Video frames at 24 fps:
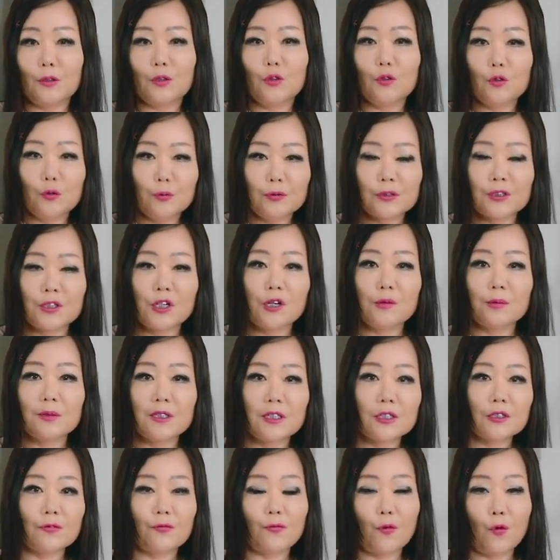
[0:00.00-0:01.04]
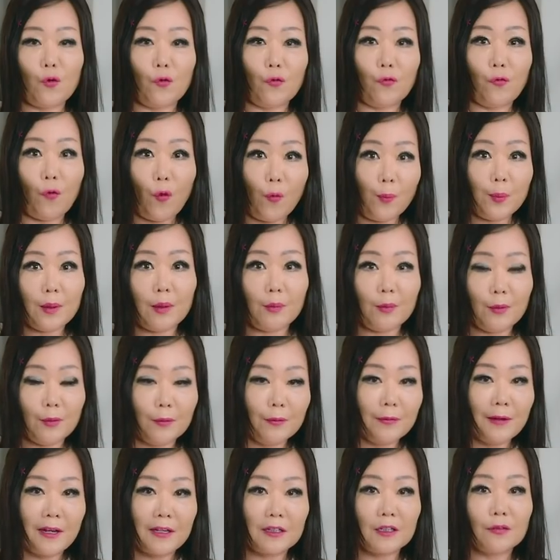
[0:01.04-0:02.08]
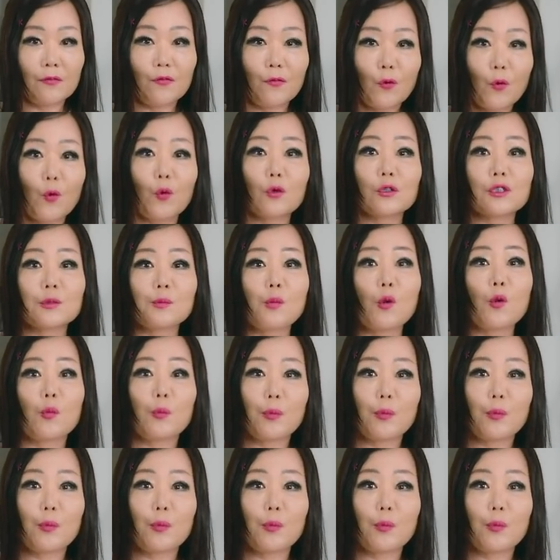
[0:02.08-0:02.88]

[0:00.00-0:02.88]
you serve this for 4 people and then 4 small